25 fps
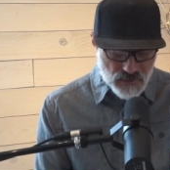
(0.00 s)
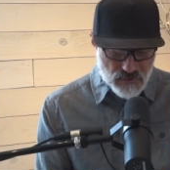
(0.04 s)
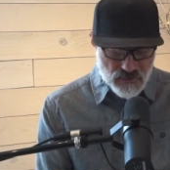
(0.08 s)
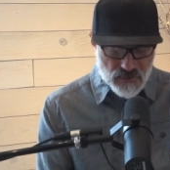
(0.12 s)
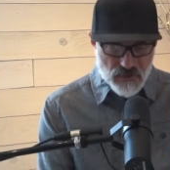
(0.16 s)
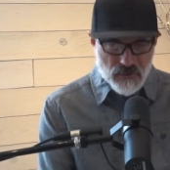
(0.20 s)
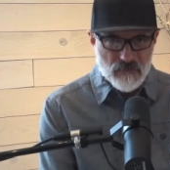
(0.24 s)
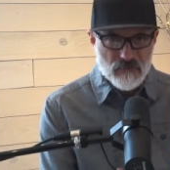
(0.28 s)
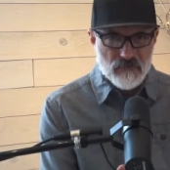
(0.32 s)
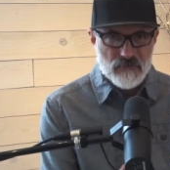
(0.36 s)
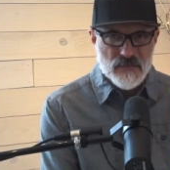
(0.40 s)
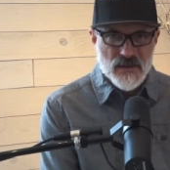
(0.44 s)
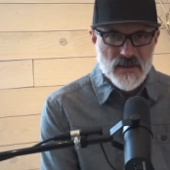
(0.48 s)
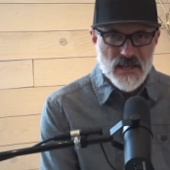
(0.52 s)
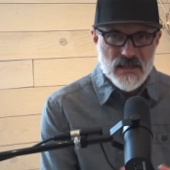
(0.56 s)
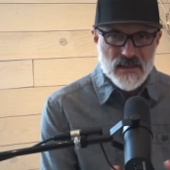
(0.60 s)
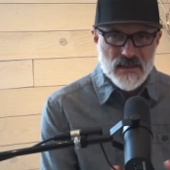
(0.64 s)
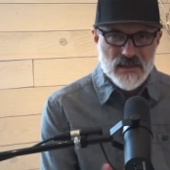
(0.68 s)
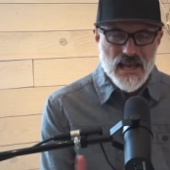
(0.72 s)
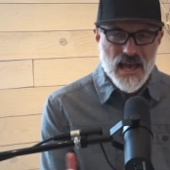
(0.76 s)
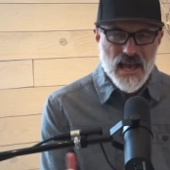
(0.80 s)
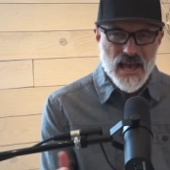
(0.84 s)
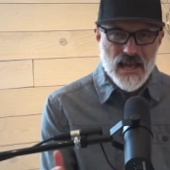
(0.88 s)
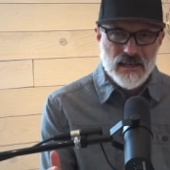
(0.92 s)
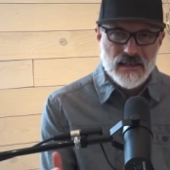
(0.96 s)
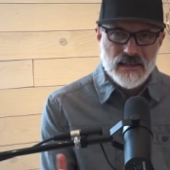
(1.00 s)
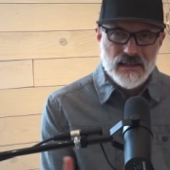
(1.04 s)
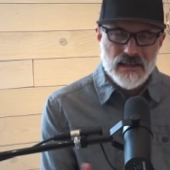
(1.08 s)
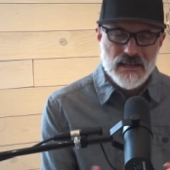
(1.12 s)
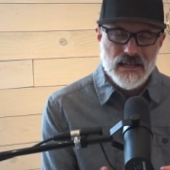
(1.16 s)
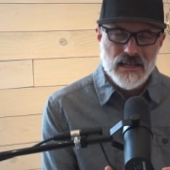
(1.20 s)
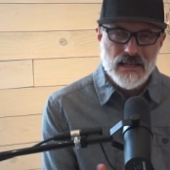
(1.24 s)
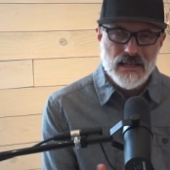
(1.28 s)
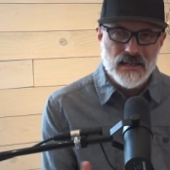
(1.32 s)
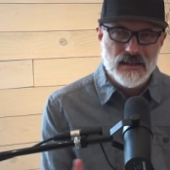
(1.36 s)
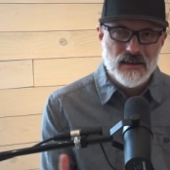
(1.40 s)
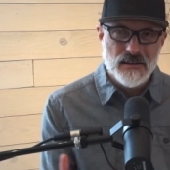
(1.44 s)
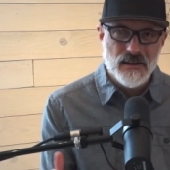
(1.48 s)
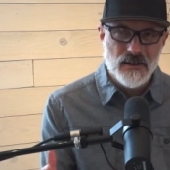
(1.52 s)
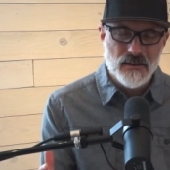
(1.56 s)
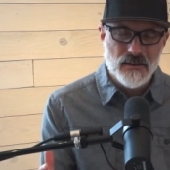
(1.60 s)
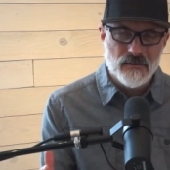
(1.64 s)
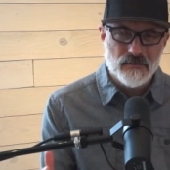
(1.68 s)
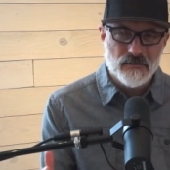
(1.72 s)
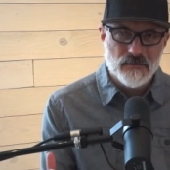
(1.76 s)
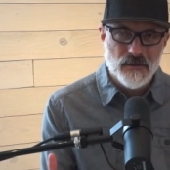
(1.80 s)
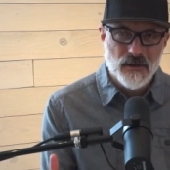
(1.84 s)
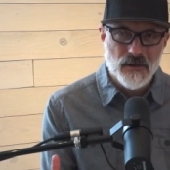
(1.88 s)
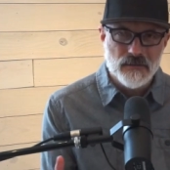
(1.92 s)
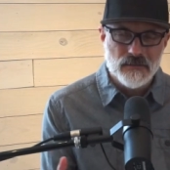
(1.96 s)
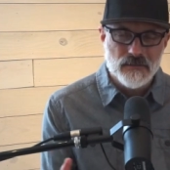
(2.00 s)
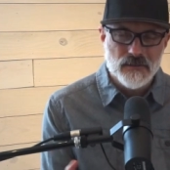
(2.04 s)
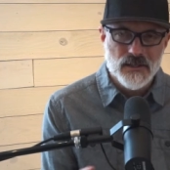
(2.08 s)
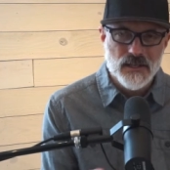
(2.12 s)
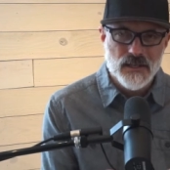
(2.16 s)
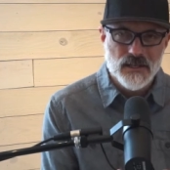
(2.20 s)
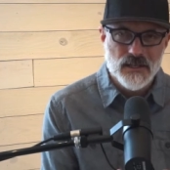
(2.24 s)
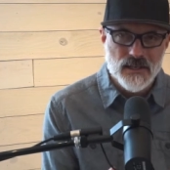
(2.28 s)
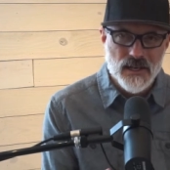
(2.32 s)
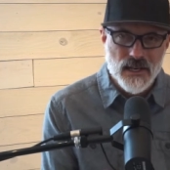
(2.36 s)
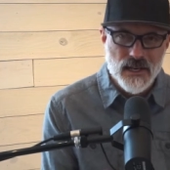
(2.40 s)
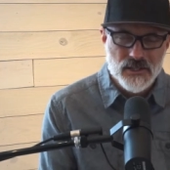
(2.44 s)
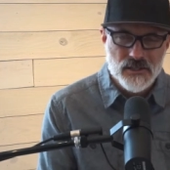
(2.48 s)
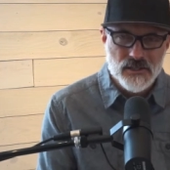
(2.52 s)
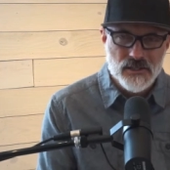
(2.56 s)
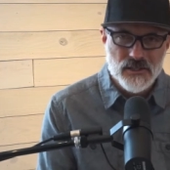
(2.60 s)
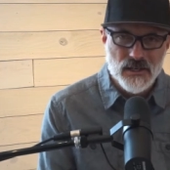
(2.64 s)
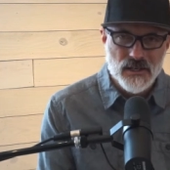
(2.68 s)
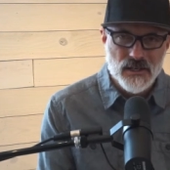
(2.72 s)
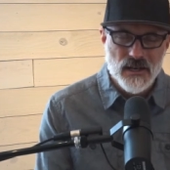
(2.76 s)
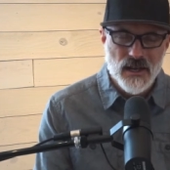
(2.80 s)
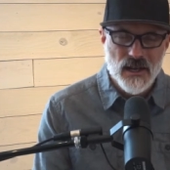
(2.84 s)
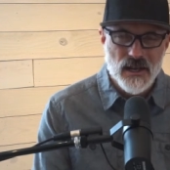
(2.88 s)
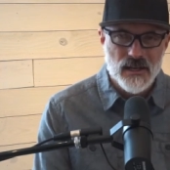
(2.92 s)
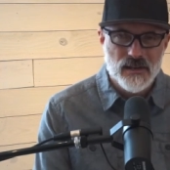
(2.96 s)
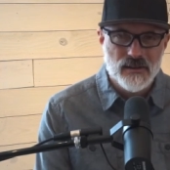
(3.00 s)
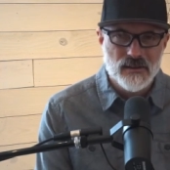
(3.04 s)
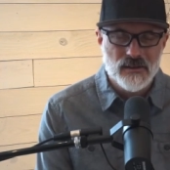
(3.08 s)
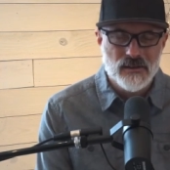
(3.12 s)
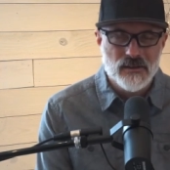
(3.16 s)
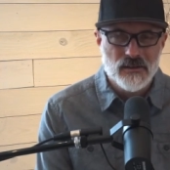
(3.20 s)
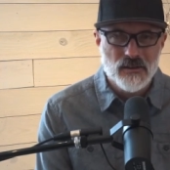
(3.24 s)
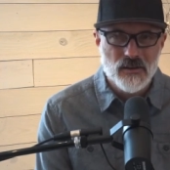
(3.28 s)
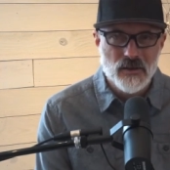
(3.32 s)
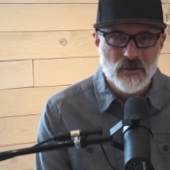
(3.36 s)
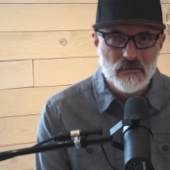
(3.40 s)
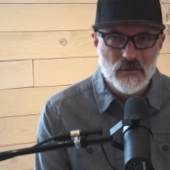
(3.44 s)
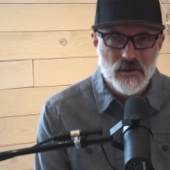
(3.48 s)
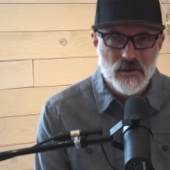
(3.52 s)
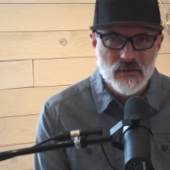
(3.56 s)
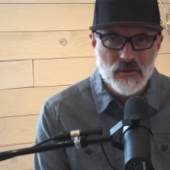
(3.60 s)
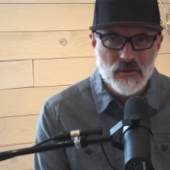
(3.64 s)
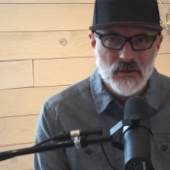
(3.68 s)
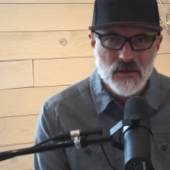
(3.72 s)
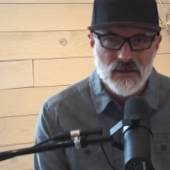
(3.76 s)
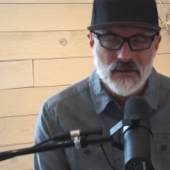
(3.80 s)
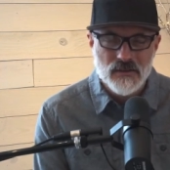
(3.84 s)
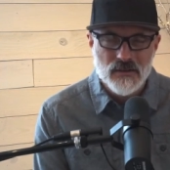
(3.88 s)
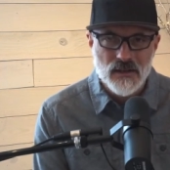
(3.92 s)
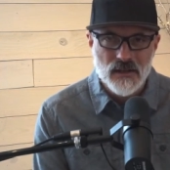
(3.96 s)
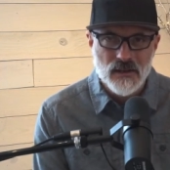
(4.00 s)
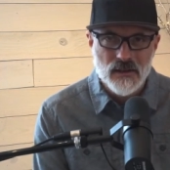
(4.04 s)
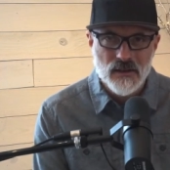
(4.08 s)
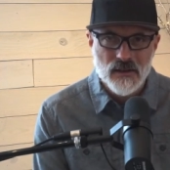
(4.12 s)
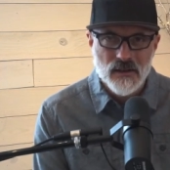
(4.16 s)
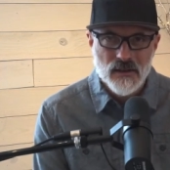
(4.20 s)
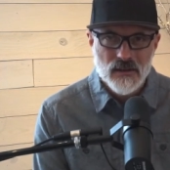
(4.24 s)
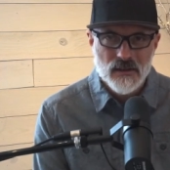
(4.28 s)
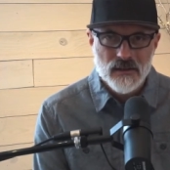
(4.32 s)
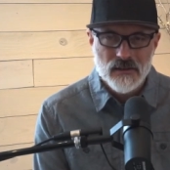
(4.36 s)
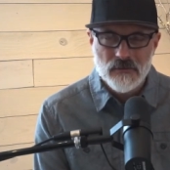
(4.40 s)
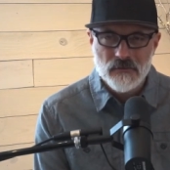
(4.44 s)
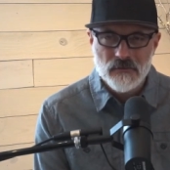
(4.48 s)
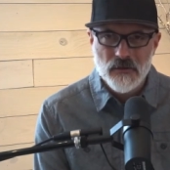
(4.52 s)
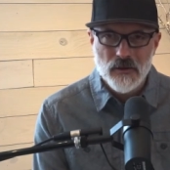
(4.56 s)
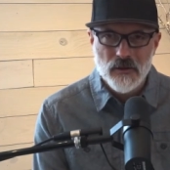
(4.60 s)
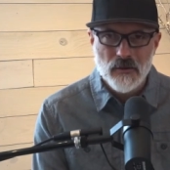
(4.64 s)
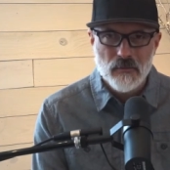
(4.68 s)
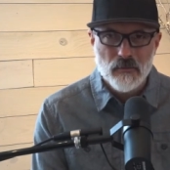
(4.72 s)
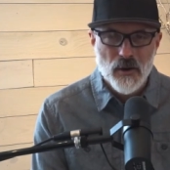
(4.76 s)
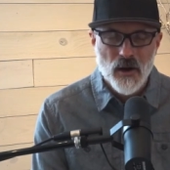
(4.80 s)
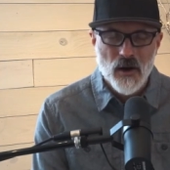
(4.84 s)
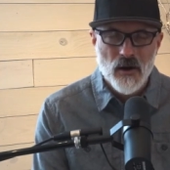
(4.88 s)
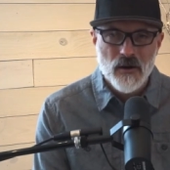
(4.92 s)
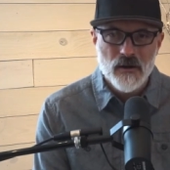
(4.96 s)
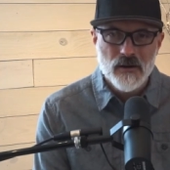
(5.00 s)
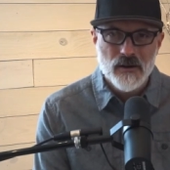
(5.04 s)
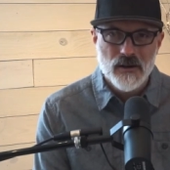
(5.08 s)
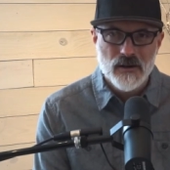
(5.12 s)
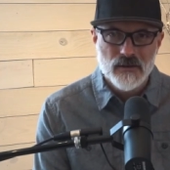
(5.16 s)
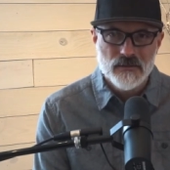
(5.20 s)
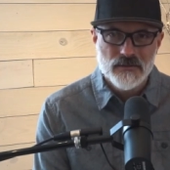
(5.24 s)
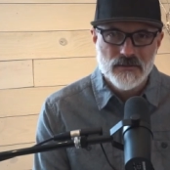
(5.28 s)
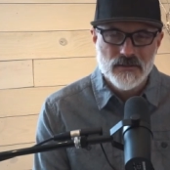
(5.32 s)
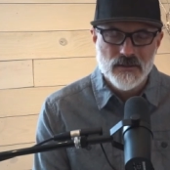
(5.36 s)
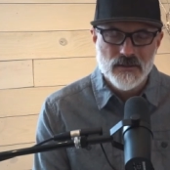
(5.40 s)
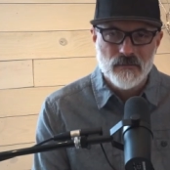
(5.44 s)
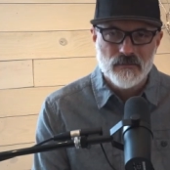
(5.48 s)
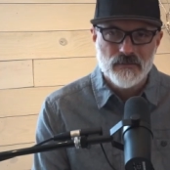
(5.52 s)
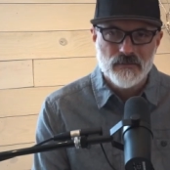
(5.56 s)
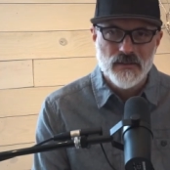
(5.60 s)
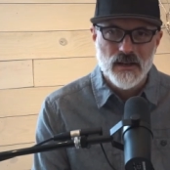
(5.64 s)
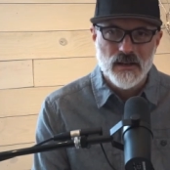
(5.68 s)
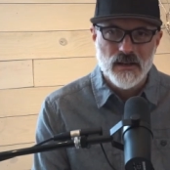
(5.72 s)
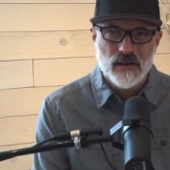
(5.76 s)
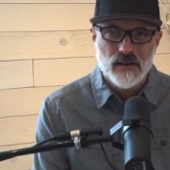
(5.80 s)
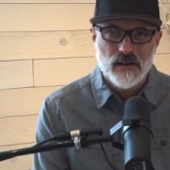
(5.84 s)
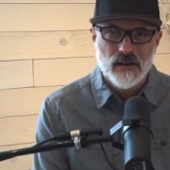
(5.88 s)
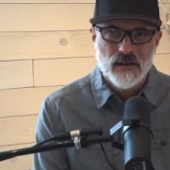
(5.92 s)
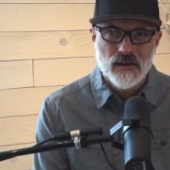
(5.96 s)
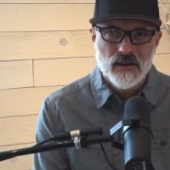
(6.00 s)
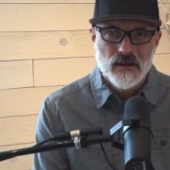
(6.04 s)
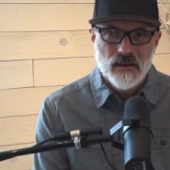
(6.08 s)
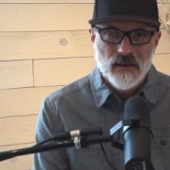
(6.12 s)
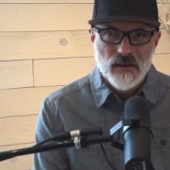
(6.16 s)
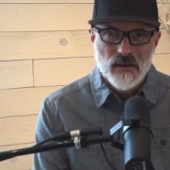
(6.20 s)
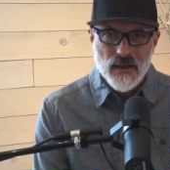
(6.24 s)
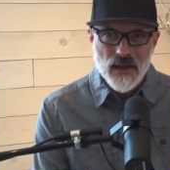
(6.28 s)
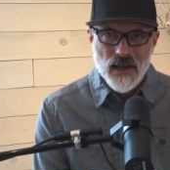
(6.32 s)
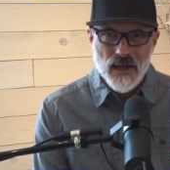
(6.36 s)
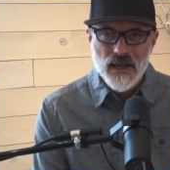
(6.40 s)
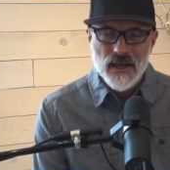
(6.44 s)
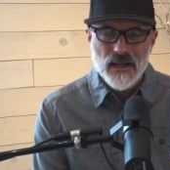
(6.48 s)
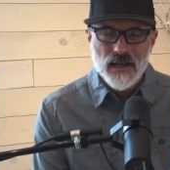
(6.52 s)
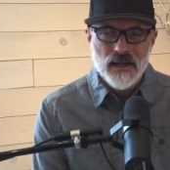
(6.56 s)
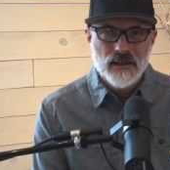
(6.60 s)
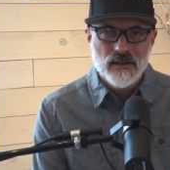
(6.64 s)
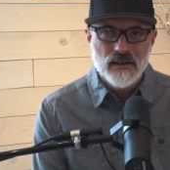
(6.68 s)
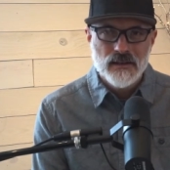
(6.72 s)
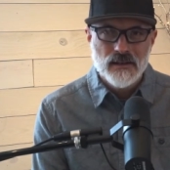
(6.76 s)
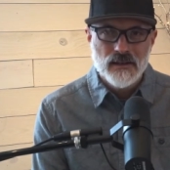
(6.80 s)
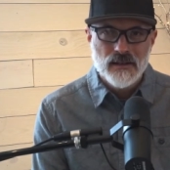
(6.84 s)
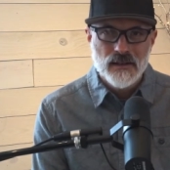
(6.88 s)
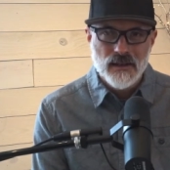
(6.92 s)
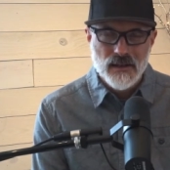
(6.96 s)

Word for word: to meet that need of, of connection and community, to feel a part of something. And,